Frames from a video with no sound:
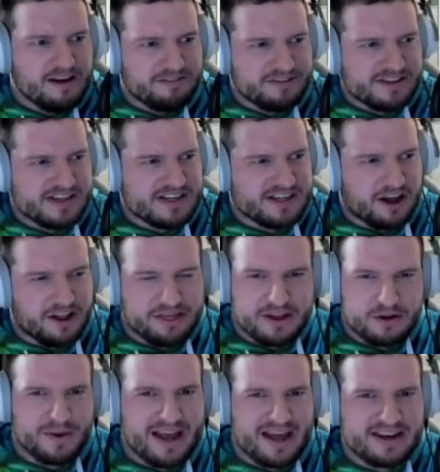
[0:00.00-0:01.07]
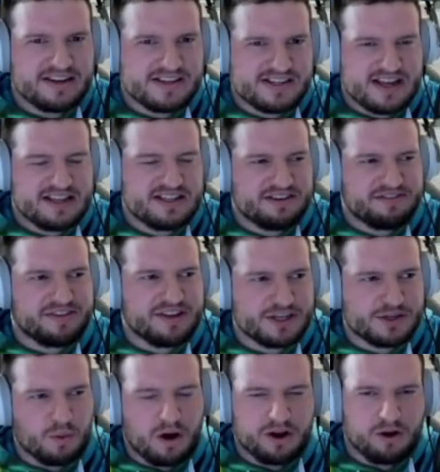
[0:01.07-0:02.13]
Fantastic. I think we had an incentive for
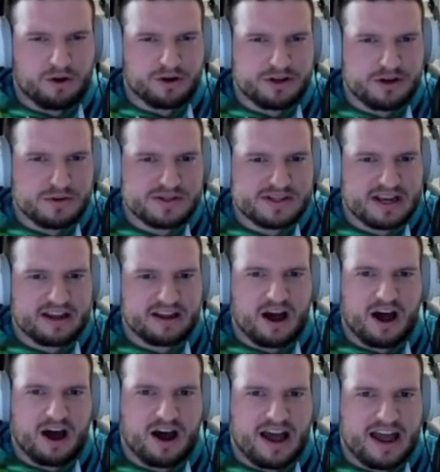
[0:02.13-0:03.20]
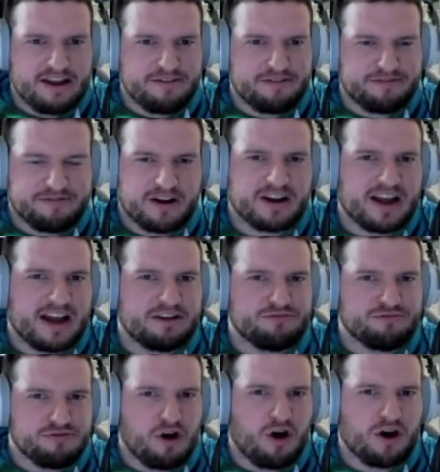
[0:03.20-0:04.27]
this one on using a funk
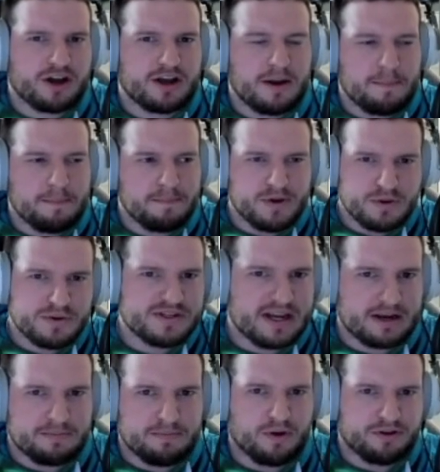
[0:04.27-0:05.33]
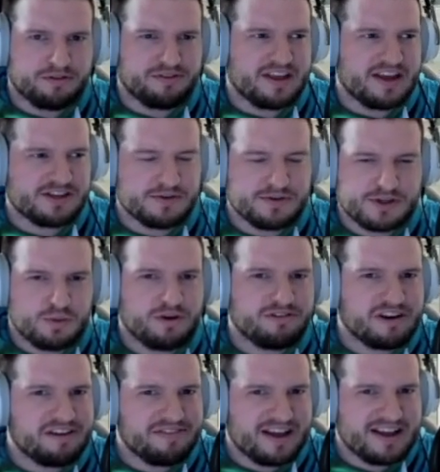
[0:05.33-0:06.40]
and rock music mod for this. I'm just
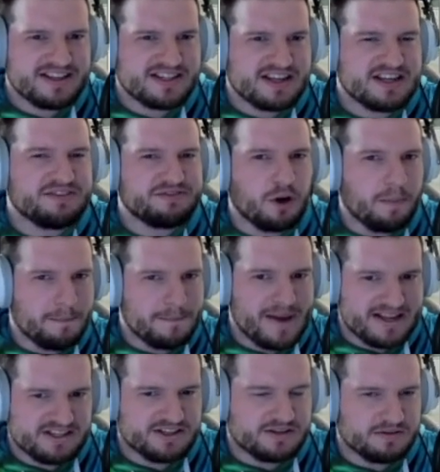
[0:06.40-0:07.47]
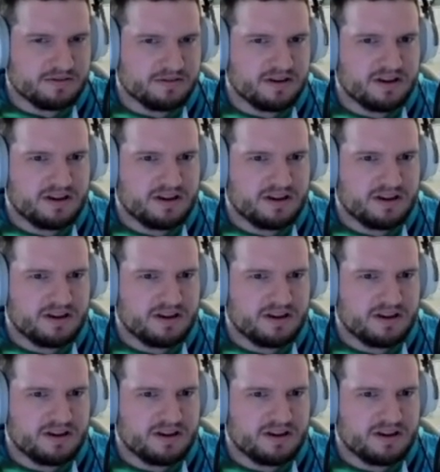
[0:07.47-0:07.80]
wondering if that incentive got met at all.